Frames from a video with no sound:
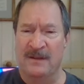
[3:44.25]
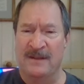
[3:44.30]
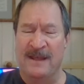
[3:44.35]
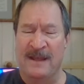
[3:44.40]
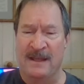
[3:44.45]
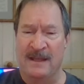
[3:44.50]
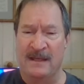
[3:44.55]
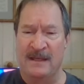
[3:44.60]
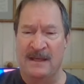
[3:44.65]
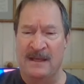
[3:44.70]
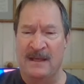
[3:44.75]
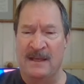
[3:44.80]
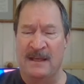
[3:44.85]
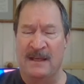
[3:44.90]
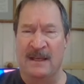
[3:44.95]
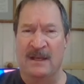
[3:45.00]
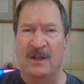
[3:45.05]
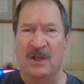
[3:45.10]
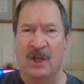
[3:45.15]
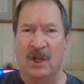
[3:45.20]
They
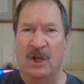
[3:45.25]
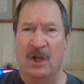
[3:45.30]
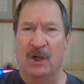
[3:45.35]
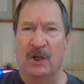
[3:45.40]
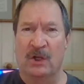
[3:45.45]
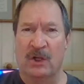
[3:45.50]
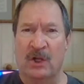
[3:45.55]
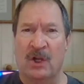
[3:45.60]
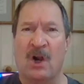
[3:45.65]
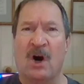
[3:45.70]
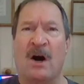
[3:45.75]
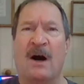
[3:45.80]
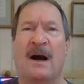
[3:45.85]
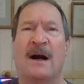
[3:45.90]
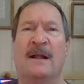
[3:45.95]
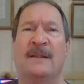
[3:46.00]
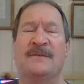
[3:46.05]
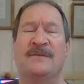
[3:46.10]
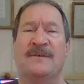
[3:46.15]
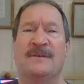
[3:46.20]
need
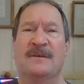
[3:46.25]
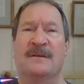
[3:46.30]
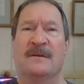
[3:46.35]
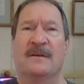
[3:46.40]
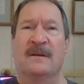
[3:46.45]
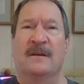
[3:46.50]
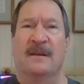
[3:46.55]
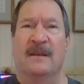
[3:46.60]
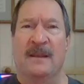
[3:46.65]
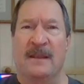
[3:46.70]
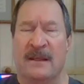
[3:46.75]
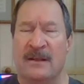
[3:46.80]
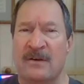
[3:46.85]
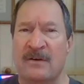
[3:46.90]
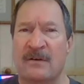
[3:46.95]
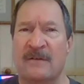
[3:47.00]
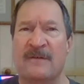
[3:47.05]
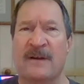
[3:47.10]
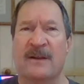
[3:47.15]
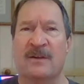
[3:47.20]
God's
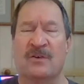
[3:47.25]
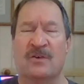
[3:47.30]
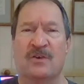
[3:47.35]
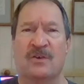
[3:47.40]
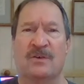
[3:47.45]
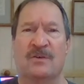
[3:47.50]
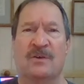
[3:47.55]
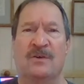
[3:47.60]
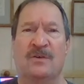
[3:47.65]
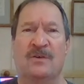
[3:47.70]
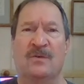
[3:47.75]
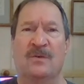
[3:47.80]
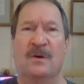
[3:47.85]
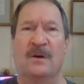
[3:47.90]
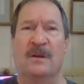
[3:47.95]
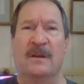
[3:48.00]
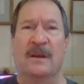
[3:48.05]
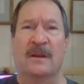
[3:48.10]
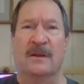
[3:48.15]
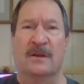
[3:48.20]
intervention to do
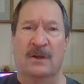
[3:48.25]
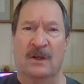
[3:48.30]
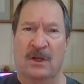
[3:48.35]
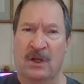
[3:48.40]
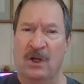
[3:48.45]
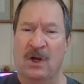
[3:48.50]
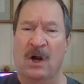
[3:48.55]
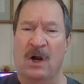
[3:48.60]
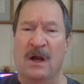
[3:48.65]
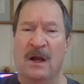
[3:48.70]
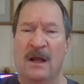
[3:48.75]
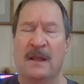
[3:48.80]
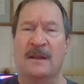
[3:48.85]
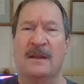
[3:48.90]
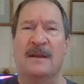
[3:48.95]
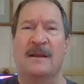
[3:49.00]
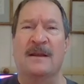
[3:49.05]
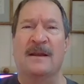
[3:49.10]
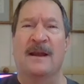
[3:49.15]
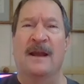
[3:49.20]
it, and
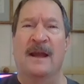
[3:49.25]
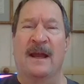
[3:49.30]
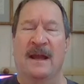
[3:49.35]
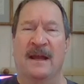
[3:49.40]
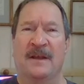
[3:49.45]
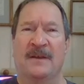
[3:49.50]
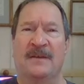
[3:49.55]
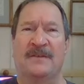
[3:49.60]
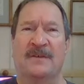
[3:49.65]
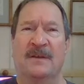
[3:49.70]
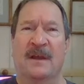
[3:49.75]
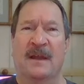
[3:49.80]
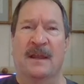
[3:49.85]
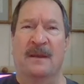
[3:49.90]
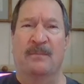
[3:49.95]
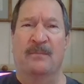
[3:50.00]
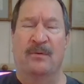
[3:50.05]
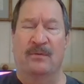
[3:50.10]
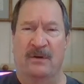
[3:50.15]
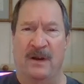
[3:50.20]
God has a
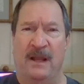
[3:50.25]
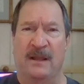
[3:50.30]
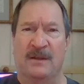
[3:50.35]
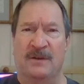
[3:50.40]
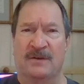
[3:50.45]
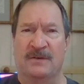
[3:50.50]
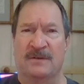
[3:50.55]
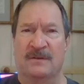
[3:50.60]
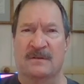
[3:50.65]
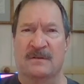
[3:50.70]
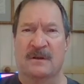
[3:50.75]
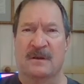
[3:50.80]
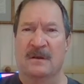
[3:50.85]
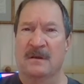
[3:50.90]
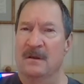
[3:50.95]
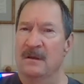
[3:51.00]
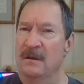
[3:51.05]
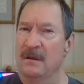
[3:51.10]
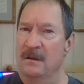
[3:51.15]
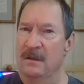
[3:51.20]
price.
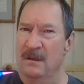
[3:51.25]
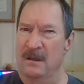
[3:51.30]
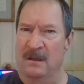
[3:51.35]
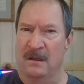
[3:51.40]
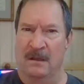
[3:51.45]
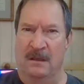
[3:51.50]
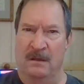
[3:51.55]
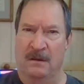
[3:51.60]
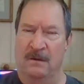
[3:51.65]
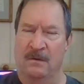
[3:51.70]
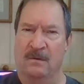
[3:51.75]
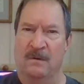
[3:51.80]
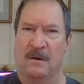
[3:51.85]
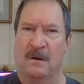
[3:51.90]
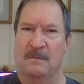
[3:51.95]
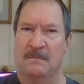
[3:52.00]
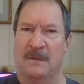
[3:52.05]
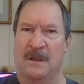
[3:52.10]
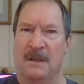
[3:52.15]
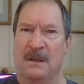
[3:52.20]
You
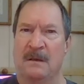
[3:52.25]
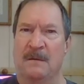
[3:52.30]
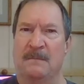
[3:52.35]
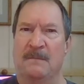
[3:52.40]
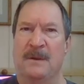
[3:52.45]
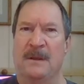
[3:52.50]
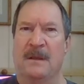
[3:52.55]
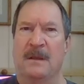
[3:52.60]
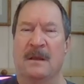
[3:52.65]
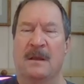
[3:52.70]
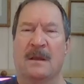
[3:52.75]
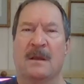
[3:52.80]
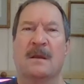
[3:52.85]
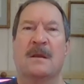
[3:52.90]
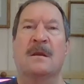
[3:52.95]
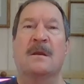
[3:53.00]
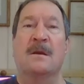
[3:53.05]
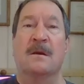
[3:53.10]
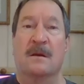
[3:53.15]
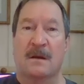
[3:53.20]
want me to be
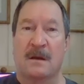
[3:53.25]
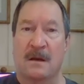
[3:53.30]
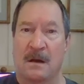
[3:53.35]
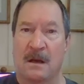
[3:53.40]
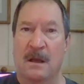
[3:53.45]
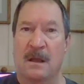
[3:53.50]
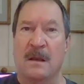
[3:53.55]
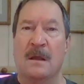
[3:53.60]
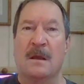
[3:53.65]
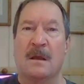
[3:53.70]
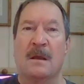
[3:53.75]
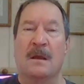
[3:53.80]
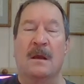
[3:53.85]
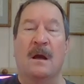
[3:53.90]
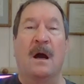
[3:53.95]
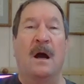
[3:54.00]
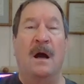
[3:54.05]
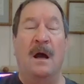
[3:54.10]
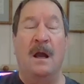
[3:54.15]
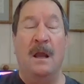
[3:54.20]
your God?
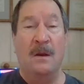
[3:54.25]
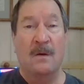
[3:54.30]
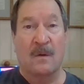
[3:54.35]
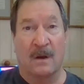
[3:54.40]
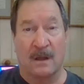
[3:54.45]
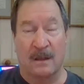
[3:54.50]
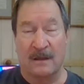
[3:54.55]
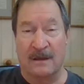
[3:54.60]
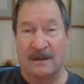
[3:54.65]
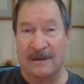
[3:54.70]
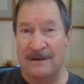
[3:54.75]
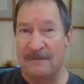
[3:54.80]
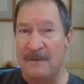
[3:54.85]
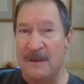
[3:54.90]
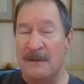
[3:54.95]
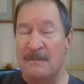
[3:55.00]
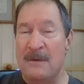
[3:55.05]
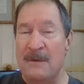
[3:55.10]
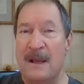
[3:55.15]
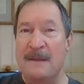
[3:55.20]
I want you to
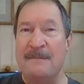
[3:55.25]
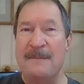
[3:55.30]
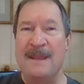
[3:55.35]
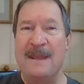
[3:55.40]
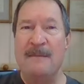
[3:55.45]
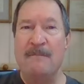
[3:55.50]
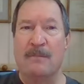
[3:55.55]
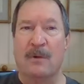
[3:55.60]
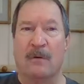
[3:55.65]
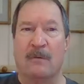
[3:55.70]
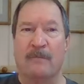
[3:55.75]
be my people.